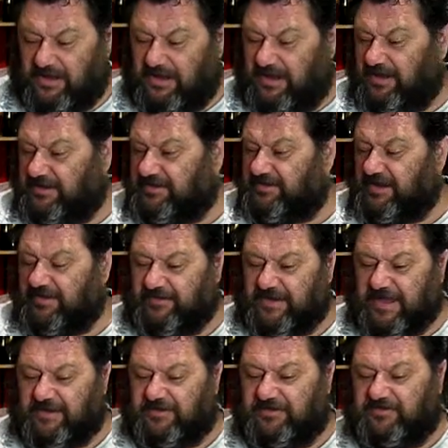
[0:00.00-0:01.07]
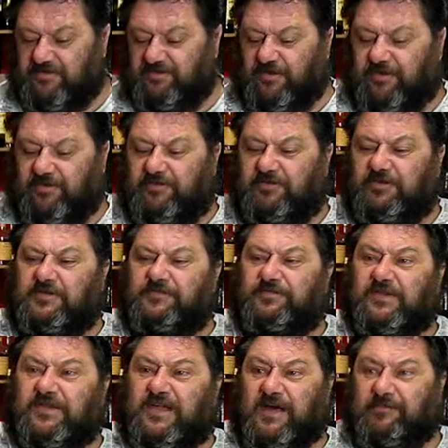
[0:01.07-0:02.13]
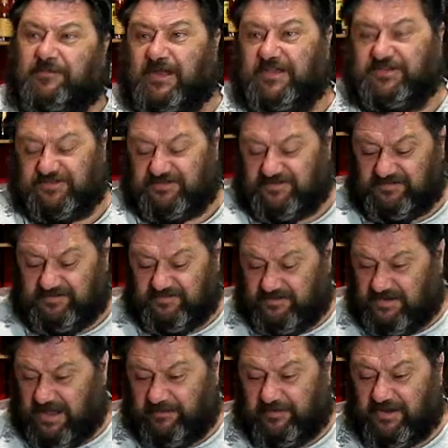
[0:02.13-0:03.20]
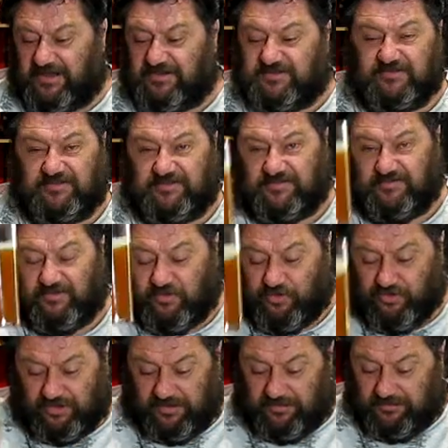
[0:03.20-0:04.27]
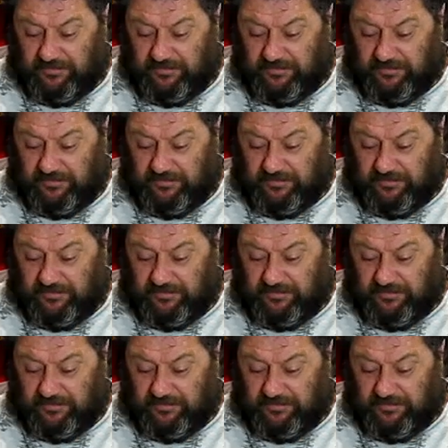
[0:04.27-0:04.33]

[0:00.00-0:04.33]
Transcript: uh, so nothing added to the bottle the carbonation's the carbonation's good